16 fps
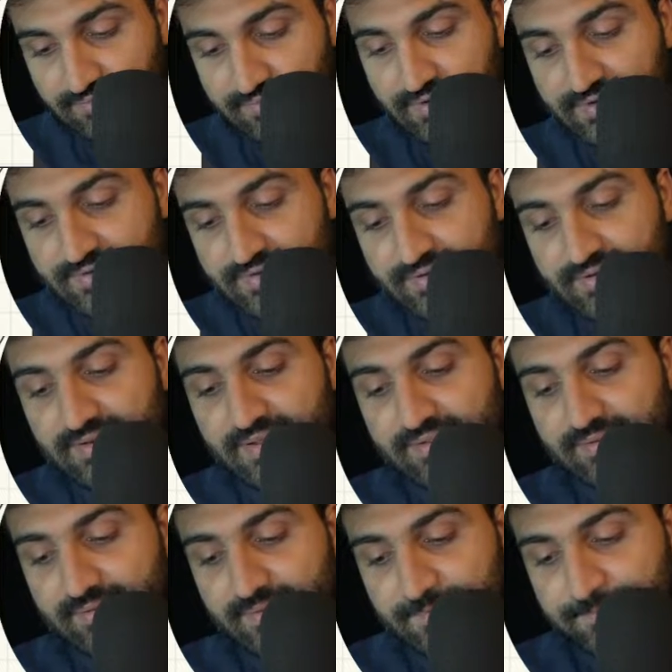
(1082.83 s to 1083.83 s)
created.
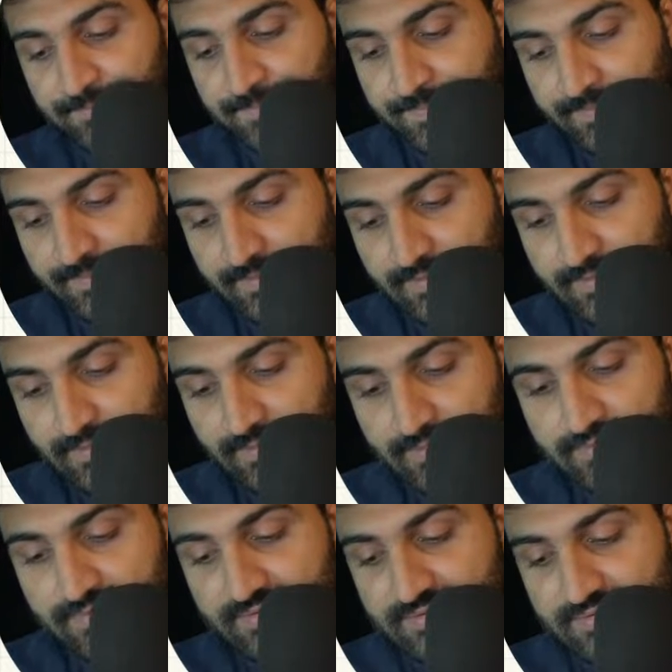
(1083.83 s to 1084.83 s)
Like
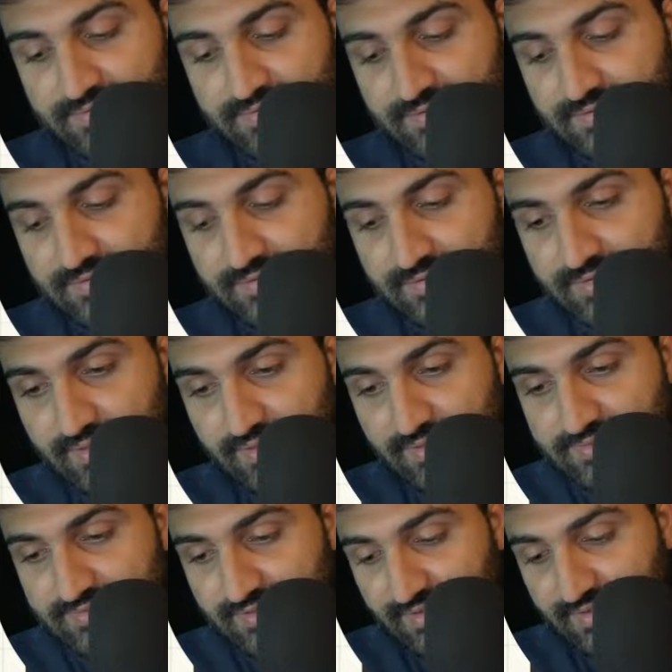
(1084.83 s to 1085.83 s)
this is the
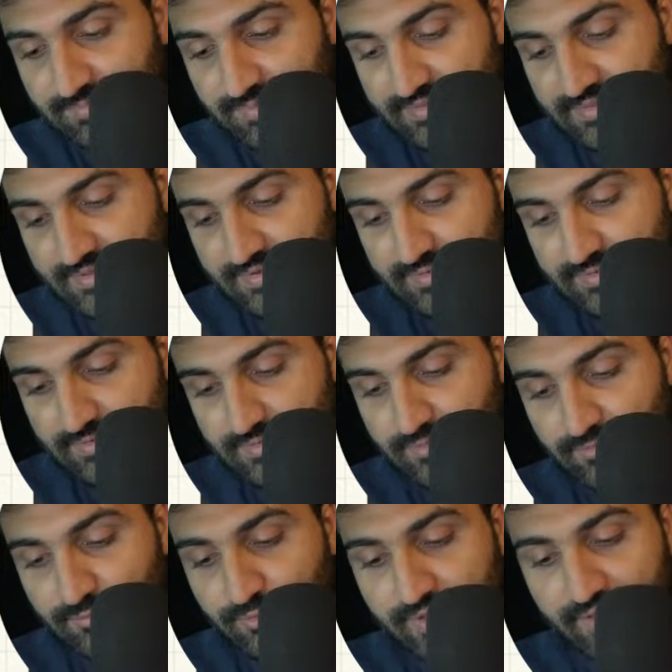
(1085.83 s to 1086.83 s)
agile method
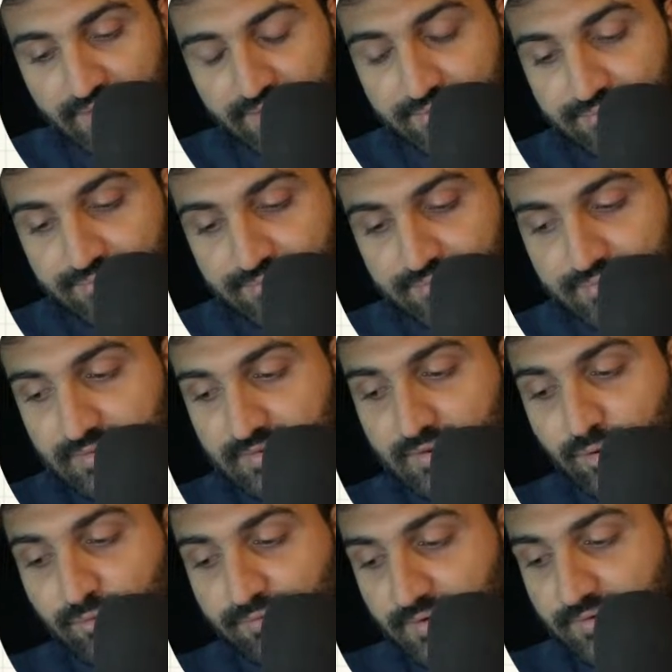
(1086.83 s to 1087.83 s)
we have
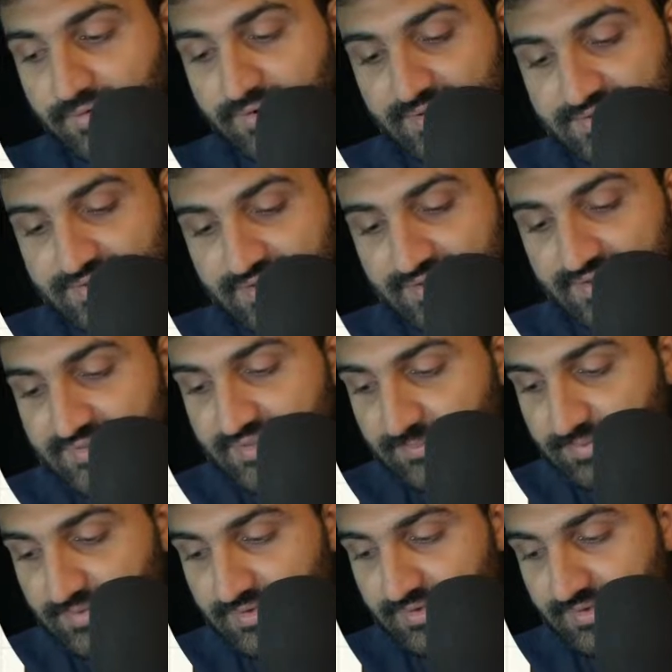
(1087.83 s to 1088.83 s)
of our recent
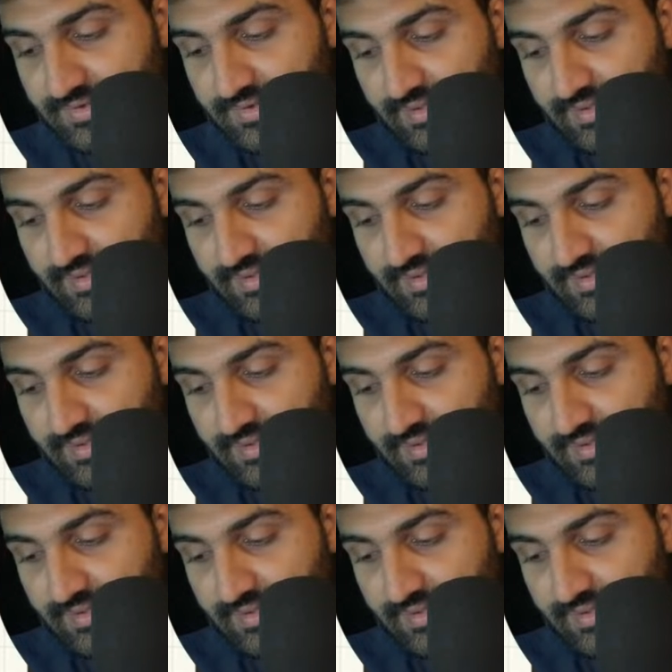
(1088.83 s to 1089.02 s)
example,